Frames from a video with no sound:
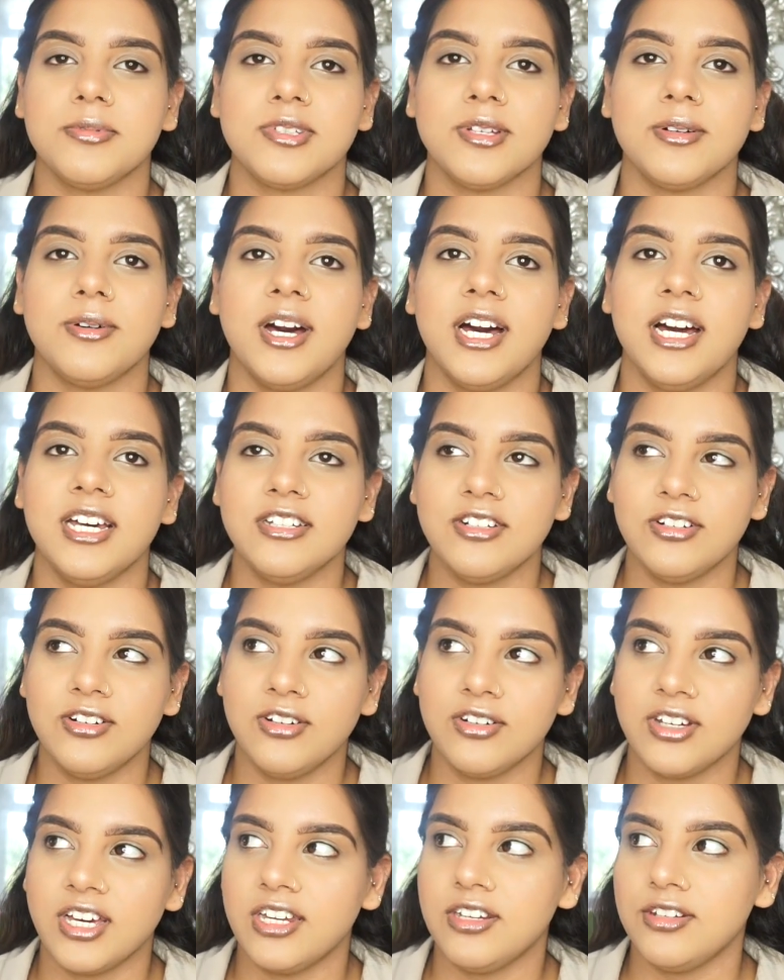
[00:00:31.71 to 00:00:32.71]
So I had a
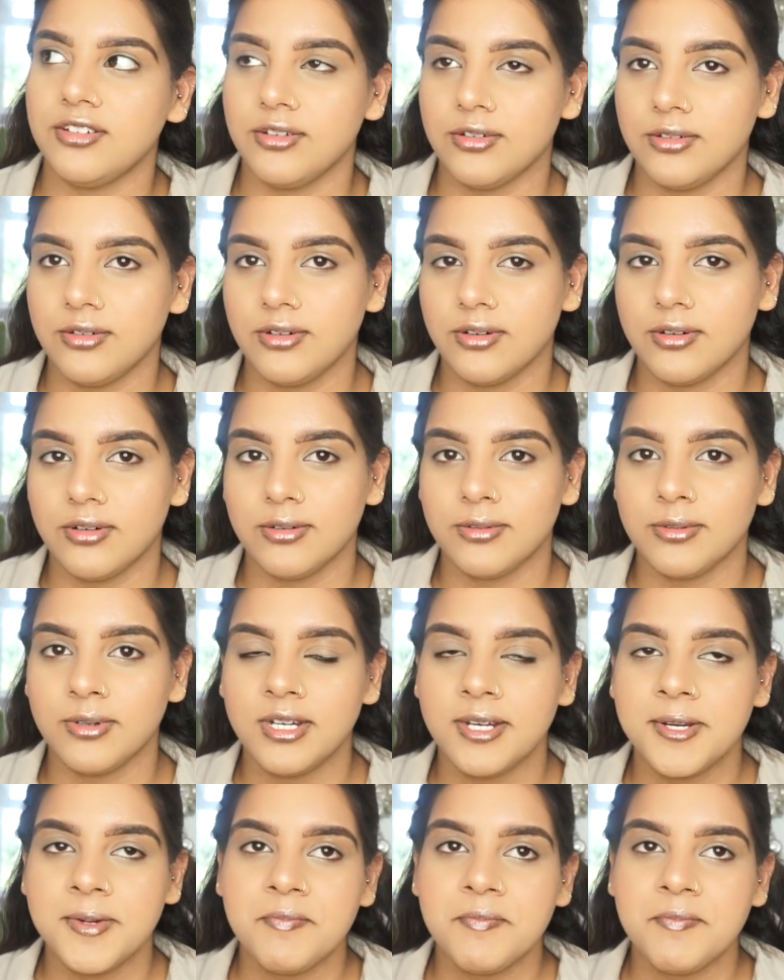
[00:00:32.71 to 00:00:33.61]
look, I had a Google,